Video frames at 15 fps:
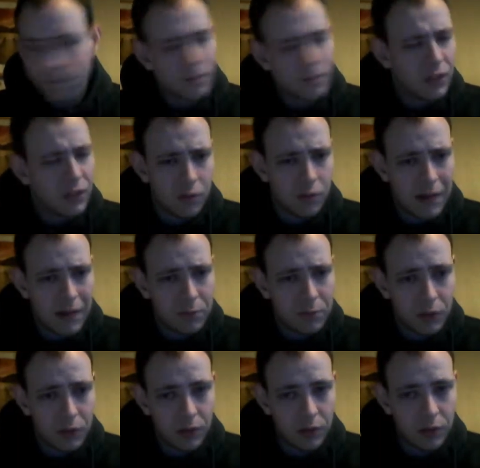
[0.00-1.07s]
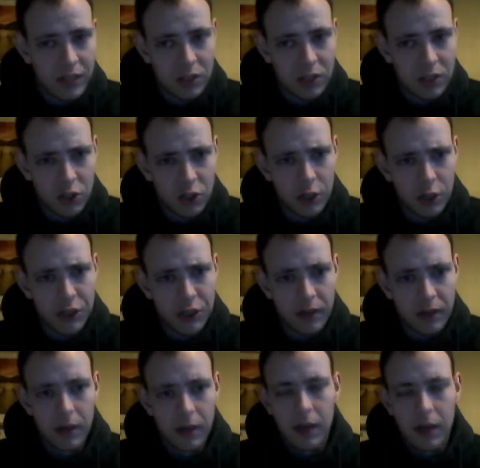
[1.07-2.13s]
Some absolutely astonishing
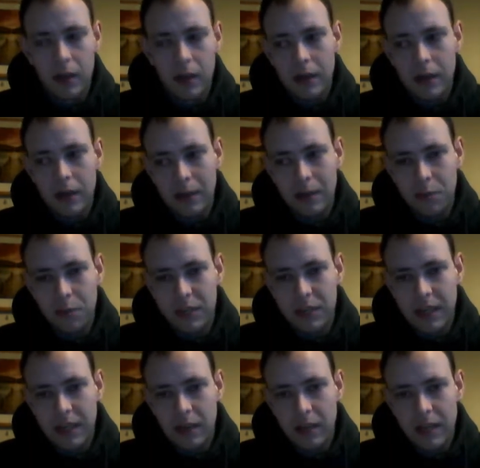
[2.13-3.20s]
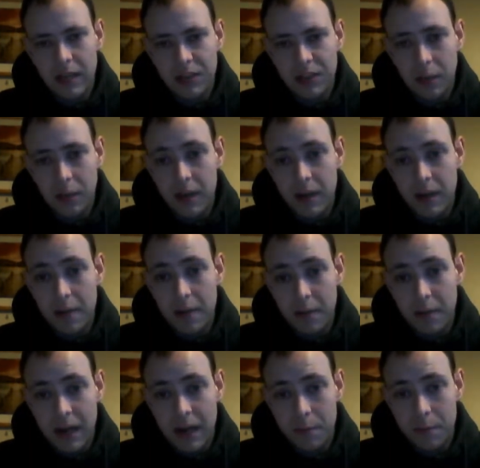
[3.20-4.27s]
albums here, ladies and gentlemen, in
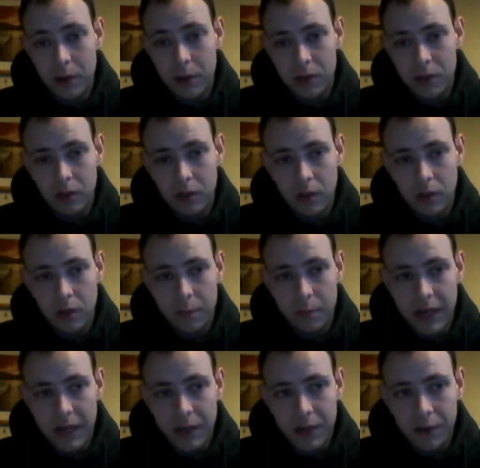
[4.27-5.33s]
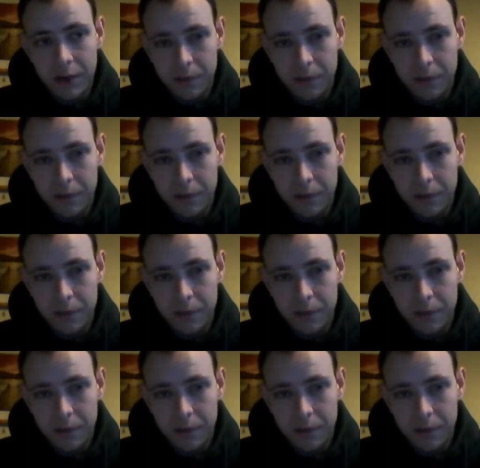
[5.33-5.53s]
my personal opinion.